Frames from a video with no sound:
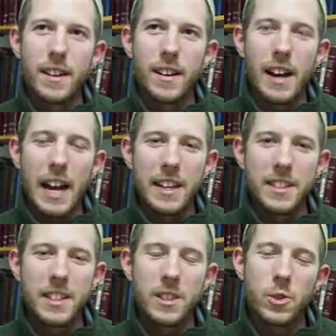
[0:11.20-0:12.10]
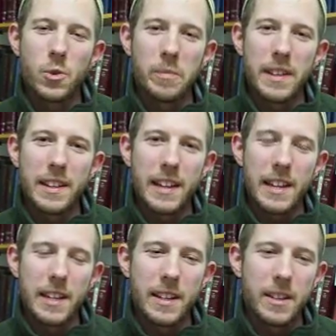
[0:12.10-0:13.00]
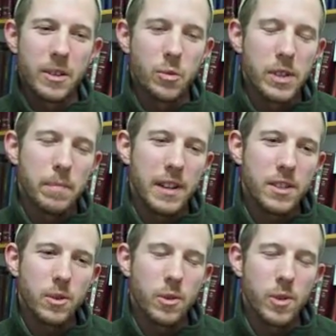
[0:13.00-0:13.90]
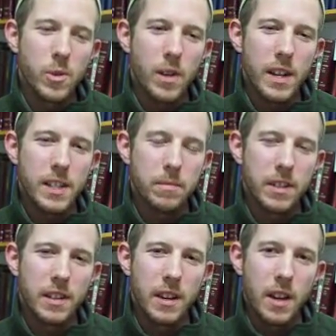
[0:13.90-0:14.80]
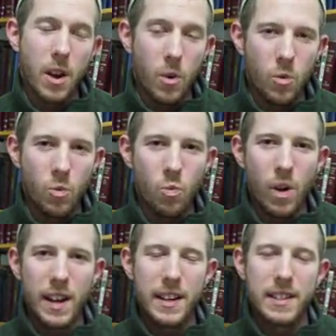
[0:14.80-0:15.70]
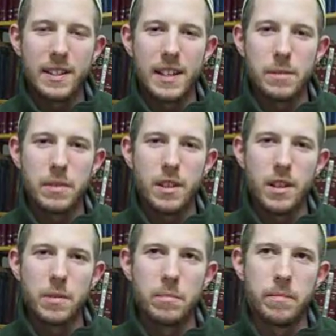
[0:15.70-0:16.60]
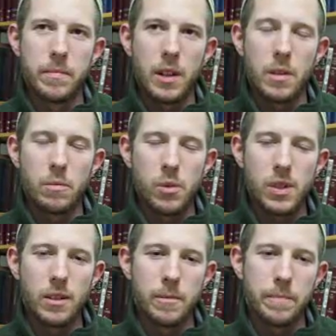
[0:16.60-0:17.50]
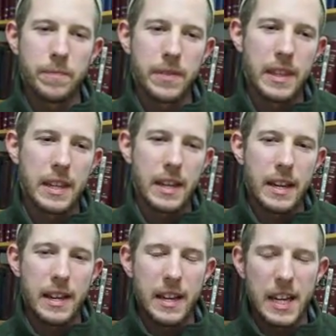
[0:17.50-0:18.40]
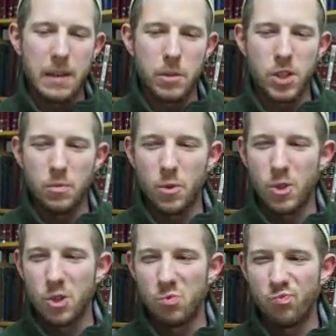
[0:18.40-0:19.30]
intended to make a response to those who asked me why I did not become Muslim in a much more